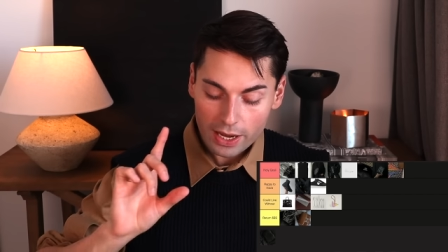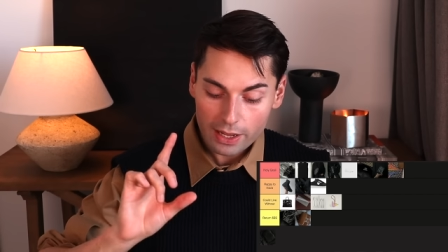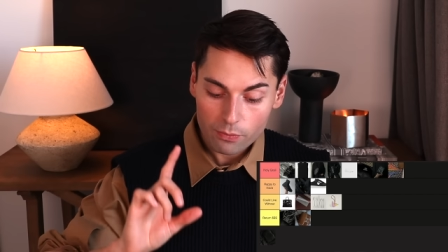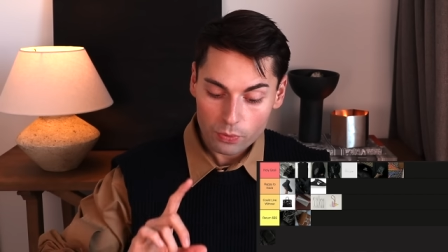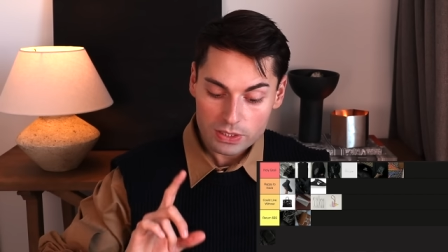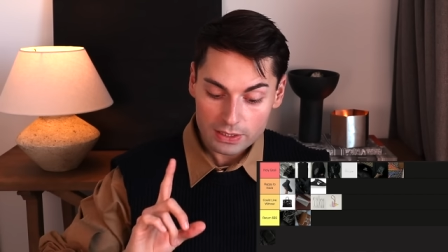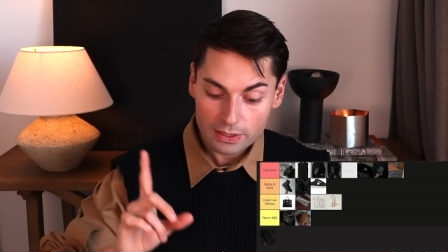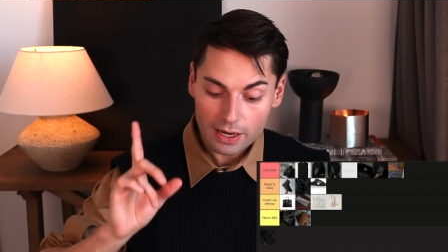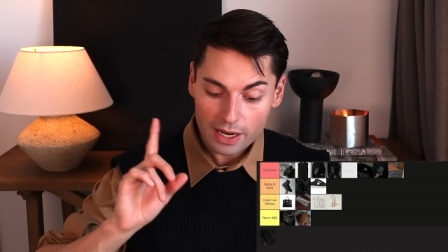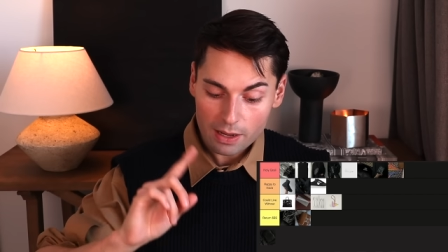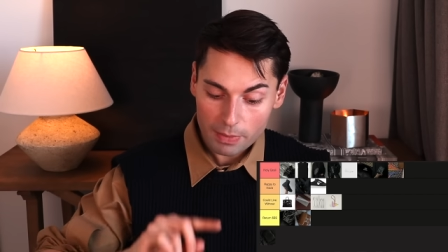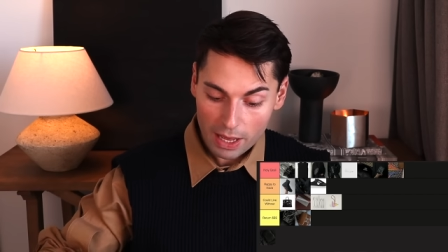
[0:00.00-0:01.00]
And I would say that
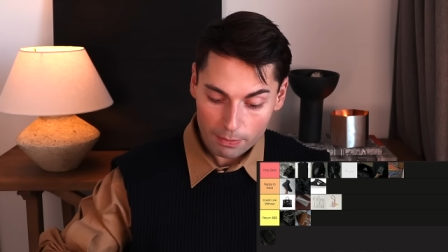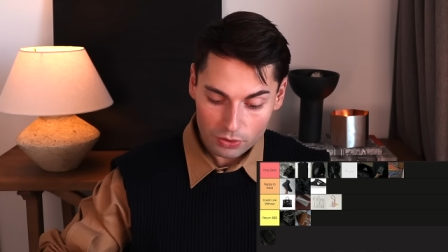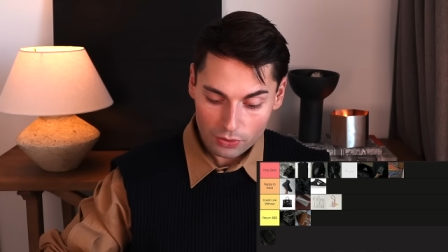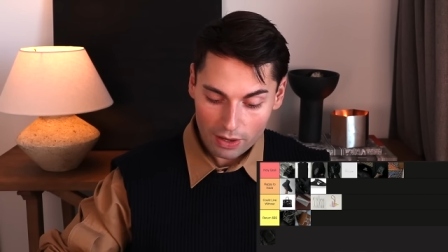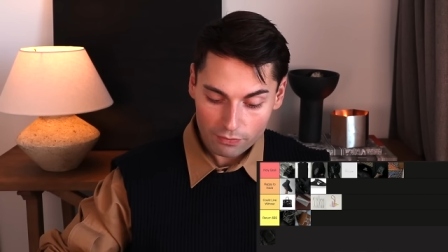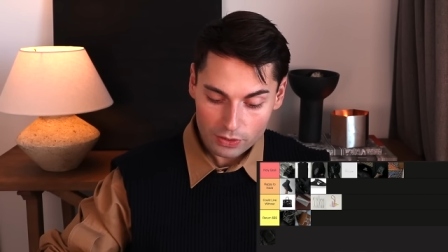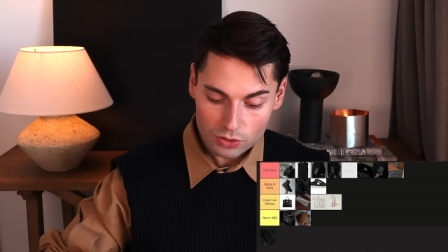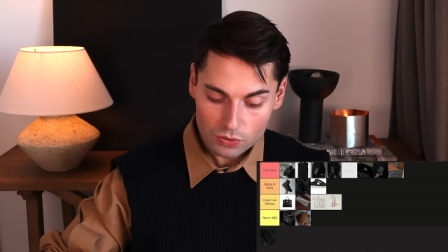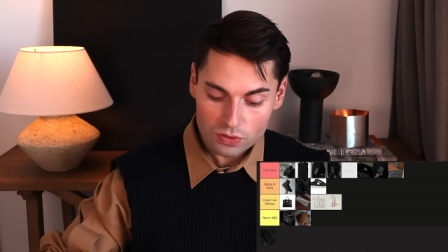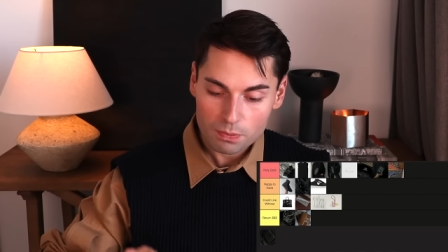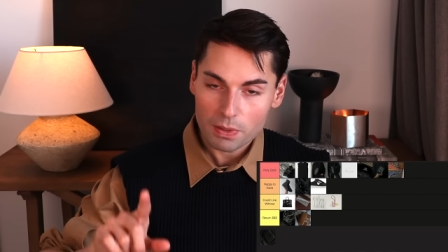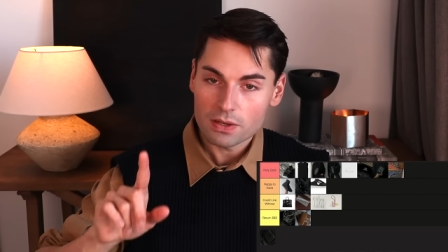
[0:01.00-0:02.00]
I am happy to have these
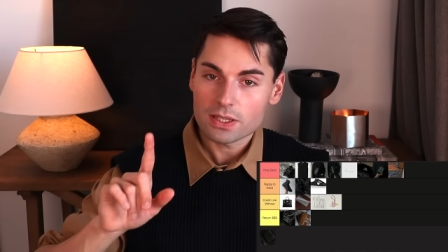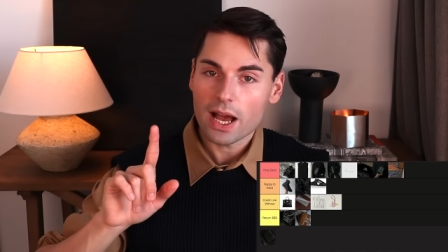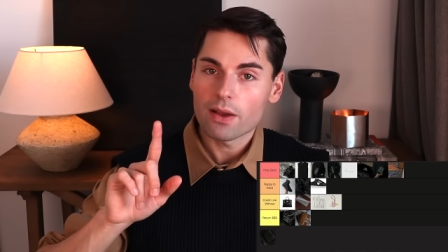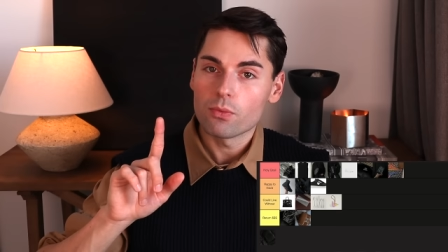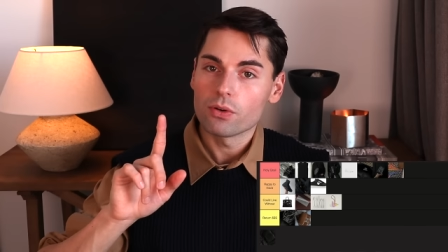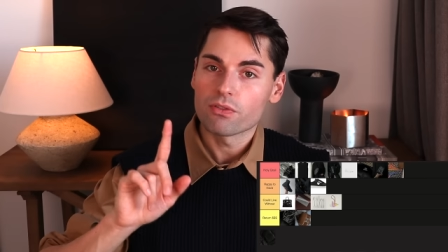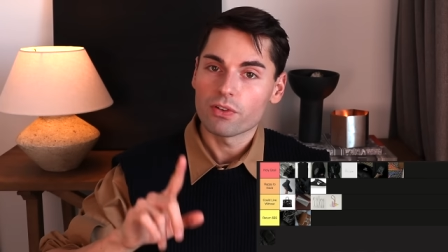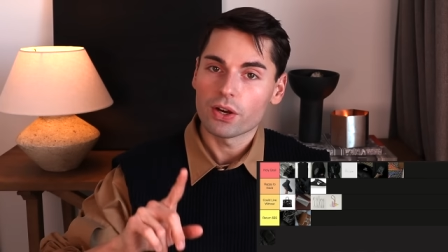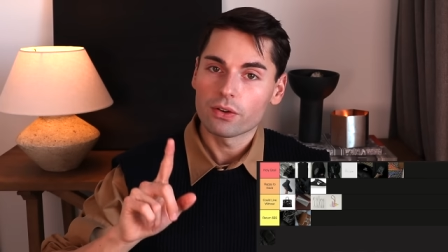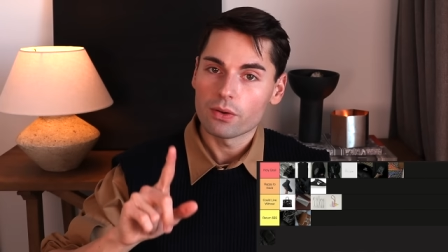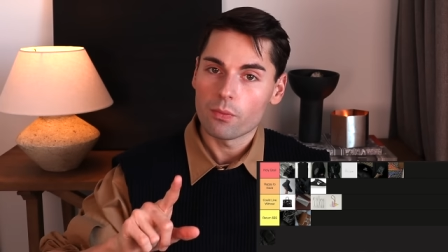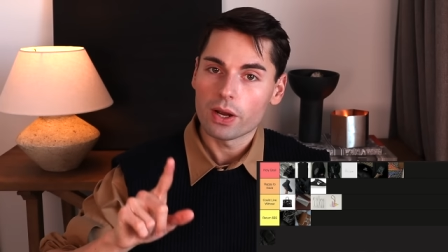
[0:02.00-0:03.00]
shoes because I will
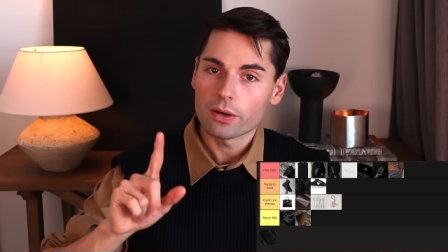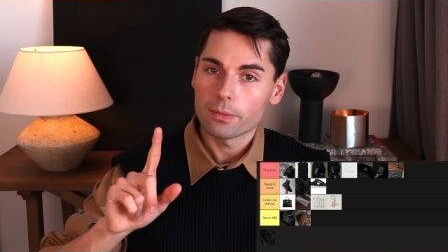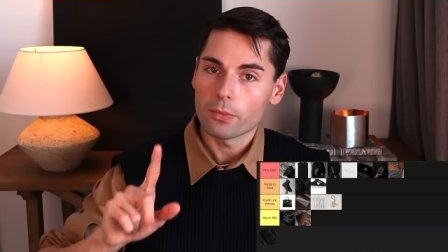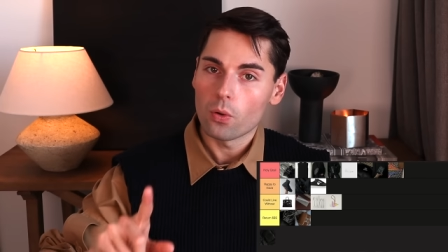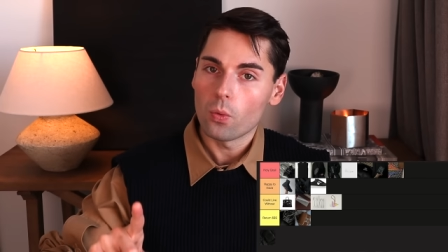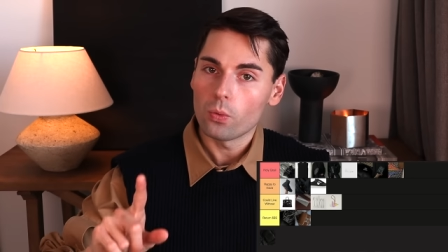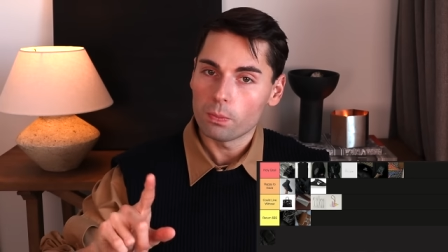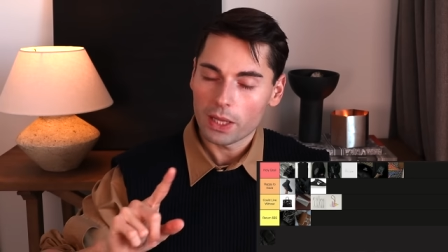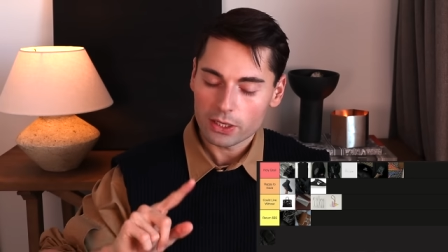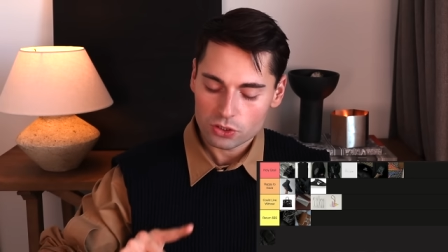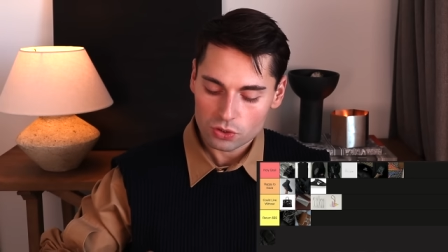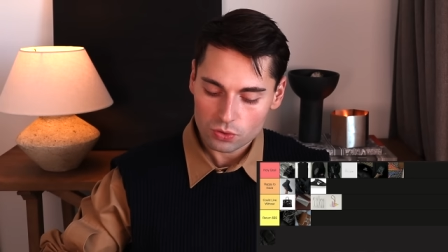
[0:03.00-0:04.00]
rarely wear all
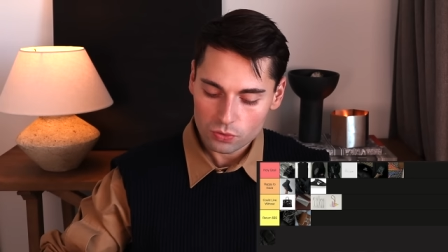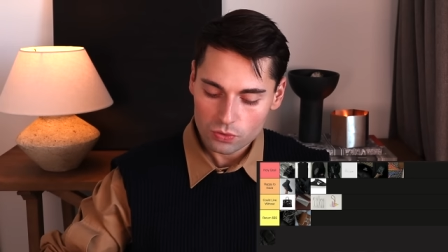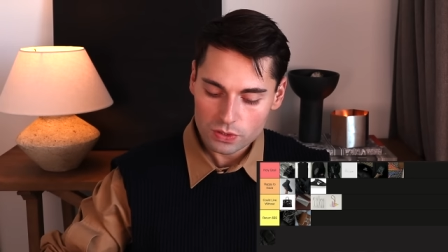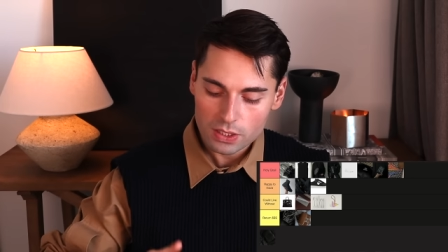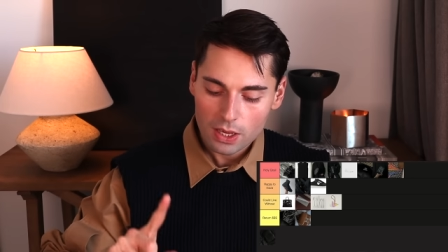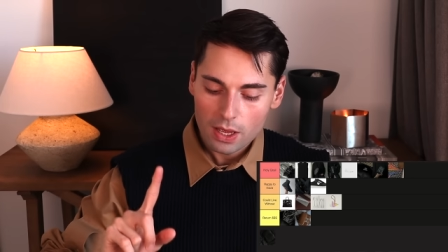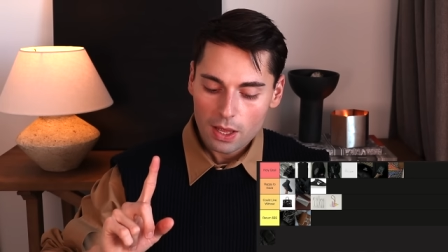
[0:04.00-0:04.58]
black shoes